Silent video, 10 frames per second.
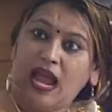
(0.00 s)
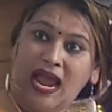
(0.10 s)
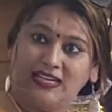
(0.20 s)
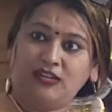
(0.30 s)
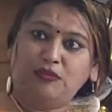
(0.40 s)

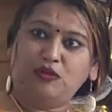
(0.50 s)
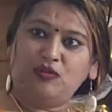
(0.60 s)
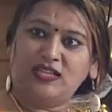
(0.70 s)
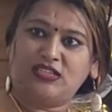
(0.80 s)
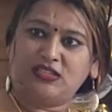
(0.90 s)
attributive
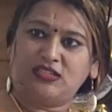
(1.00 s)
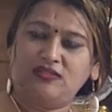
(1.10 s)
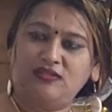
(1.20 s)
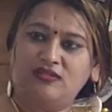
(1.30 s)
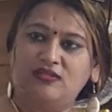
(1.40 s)
adjective,
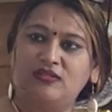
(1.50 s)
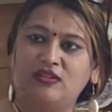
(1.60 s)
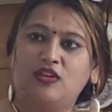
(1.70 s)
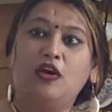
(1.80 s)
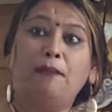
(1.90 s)

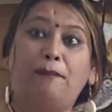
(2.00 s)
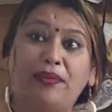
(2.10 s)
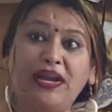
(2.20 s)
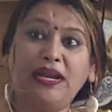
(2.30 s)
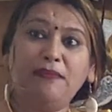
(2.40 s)

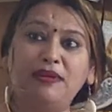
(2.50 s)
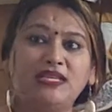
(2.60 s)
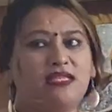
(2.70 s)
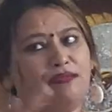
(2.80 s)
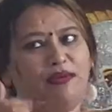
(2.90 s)
pre
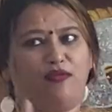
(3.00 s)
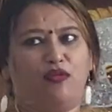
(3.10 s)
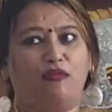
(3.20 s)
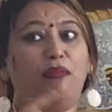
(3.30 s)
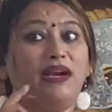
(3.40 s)
means
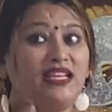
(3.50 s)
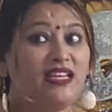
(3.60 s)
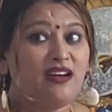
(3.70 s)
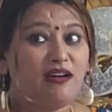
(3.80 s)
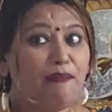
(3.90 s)
before. But
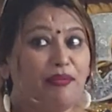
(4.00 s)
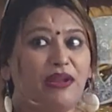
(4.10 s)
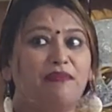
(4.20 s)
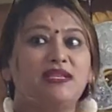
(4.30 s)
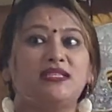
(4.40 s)
here,
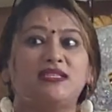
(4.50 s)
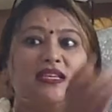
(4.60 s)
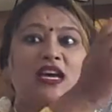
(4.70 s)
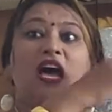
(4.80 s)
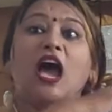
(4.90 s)
pre means
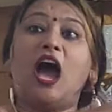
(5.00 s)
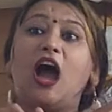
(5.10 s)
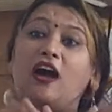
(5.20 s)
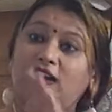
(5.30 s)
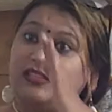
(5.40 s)

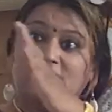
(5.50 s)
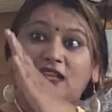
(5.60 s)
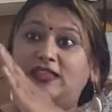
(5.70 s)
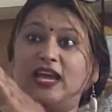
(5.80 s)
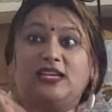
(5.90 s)

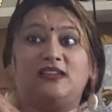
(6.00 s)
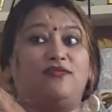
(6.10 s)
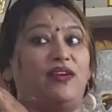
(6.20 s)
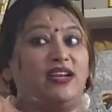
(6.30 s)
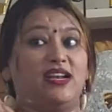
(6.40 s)
that
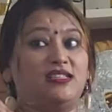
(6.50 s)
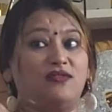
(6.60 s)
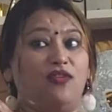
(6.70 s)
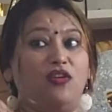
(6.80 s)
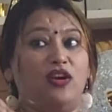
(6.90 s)
funda
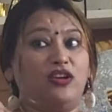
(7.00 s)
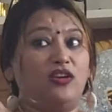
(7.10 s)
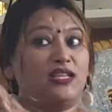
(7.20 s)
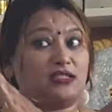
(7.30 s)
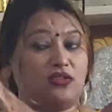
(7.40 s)
doesn't follow at
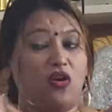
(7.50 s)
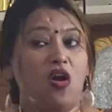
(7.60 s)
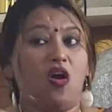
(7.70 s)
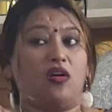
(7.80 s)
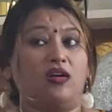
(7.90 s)
all. It's
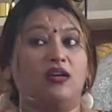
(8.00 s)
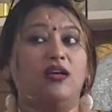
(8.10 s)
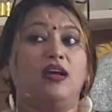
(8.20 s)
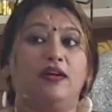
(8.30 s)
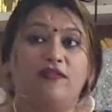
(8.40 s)
wrong.
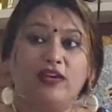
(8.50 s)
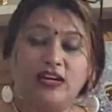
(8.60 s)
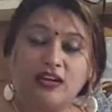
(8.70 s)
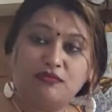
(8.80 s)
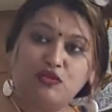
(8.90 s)
When
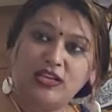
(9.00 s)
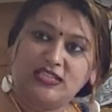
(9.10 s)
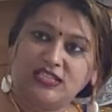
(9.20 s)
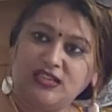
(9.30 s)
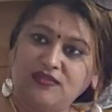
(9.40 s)
it comes to
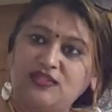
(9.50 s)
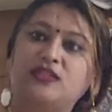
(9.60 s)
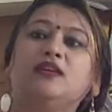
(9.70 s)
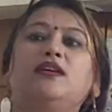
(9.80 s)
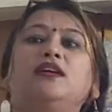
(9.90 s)
adjectives,
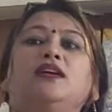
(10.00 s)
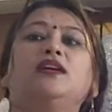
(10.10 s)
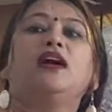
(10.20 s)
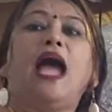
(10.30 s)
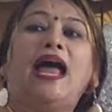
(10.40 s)

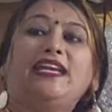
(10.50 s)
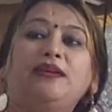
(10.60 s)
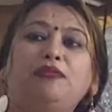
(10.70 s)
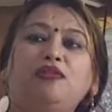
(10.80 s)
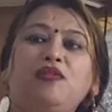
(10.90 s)

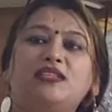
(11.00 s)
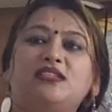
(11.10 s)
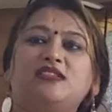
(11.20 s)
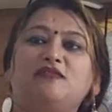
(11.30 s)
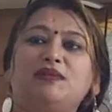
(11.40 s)
attributive
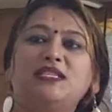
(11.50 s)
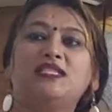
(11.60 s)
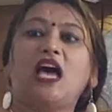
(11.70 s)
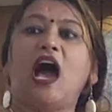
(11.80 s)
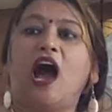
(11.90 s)
adjective means
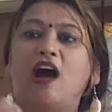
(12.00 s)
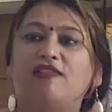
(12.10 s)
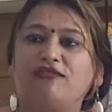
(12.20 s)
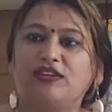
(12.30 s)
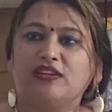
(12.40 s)

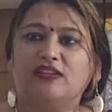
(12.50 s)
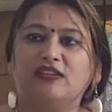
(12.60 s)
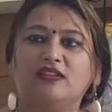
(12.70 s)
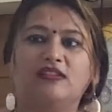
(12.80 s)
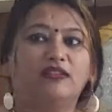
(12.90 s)
after.
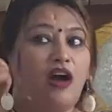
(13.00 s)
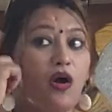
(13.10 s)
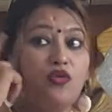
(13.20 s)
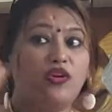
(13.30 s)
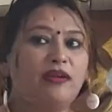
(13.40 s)

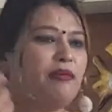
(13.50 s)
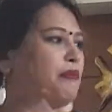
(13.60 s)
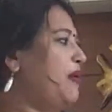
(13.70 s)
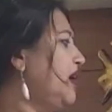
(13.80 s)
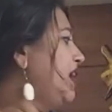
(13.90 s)
How you
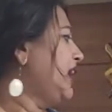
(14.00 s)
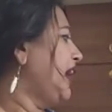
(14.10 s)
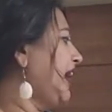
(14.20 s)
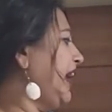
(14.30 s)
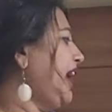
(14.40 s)
remember?
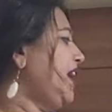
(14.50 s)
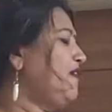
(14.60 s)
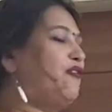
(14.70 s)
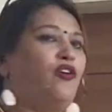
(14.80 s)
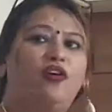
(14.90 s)

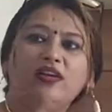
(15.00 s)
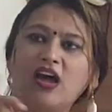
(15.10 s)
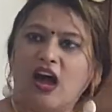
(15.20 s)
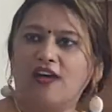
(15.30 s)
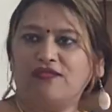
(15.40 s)
A for
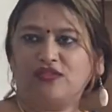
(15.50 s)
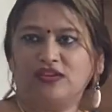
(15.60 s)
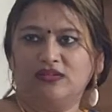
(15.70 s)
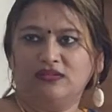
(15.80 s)
after.